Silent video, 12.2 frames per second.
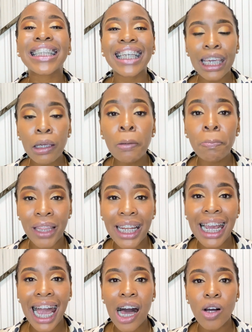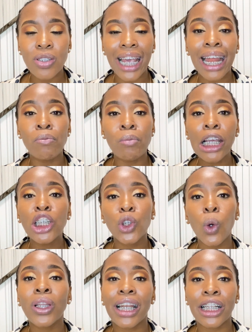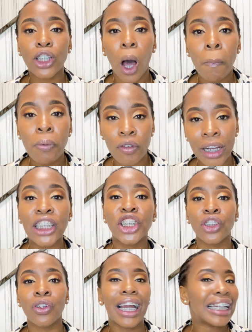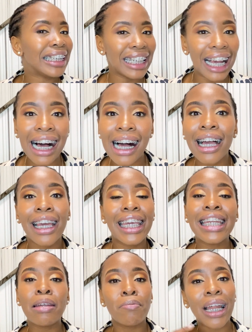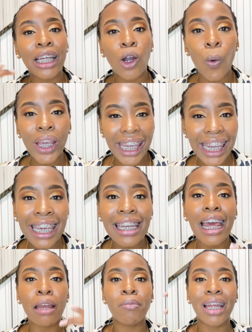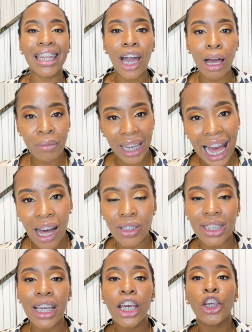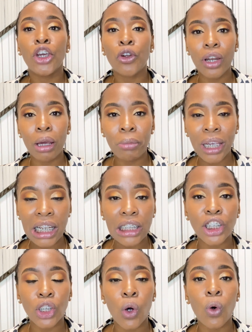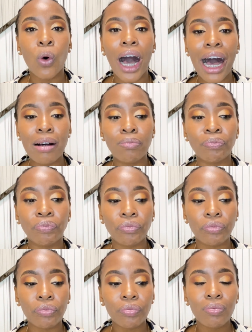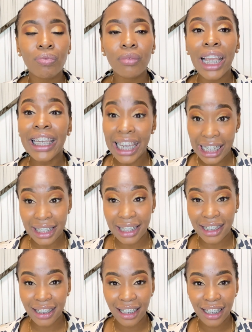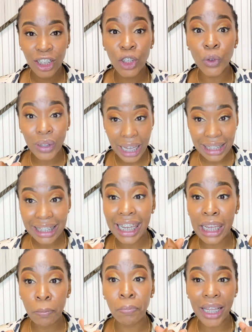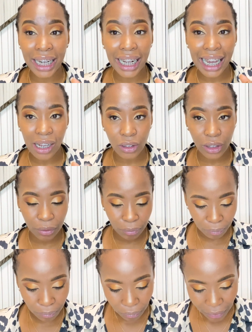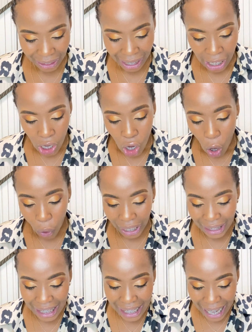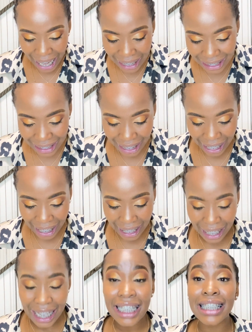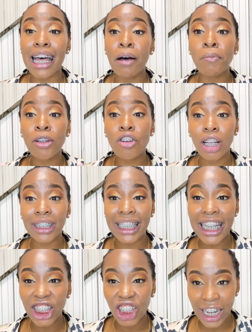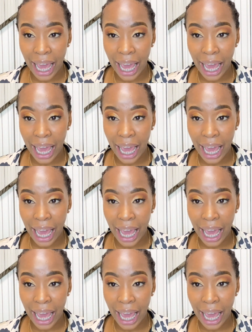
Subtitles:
keep that account and make sure that it's operational and in the money going in and money coming out. You know what I mean? So yes, do that. Keep that account. Okay, the next thing is translation